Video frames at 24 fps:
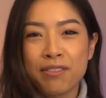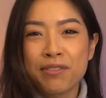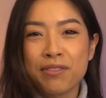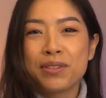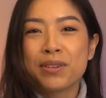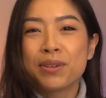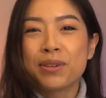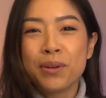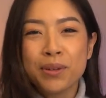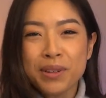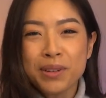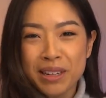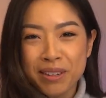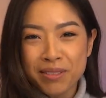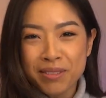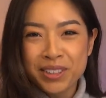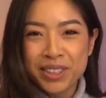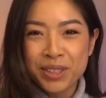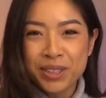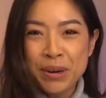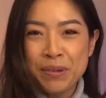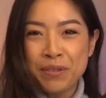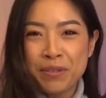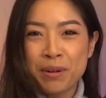of golden
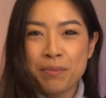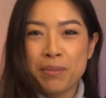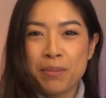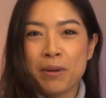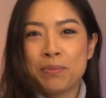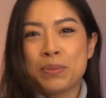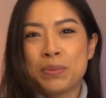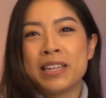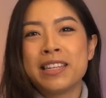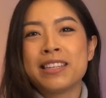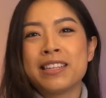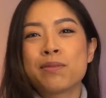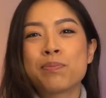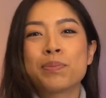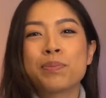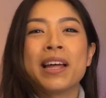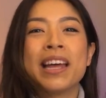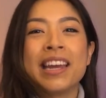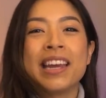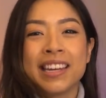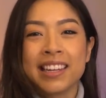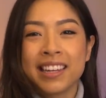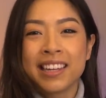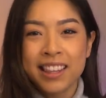retriever puppies
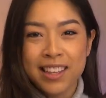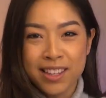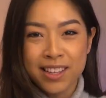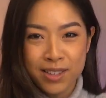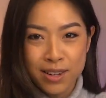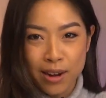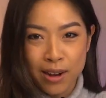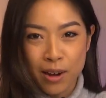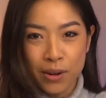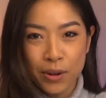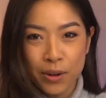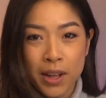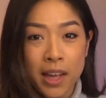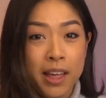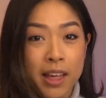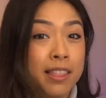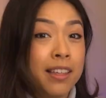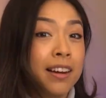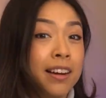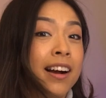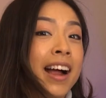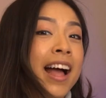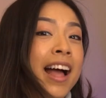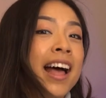playing in the snow,
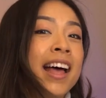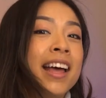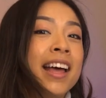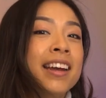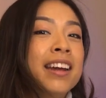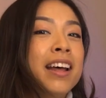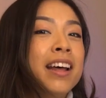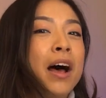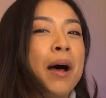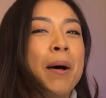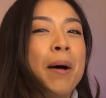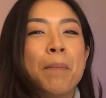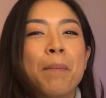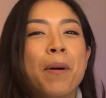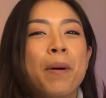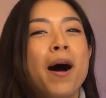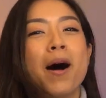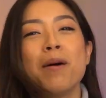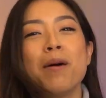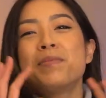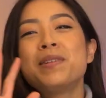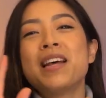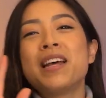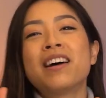their head
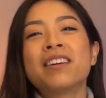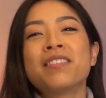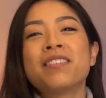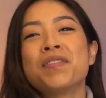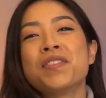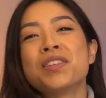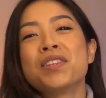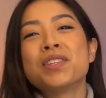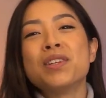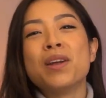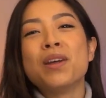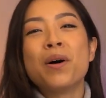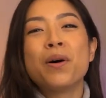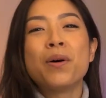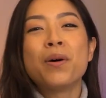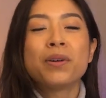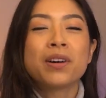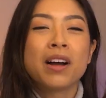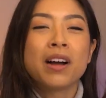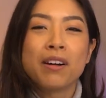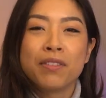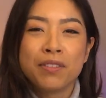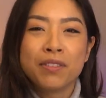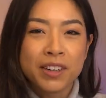popped out of the snow
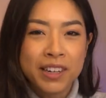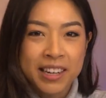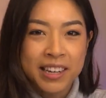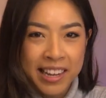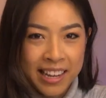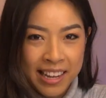covered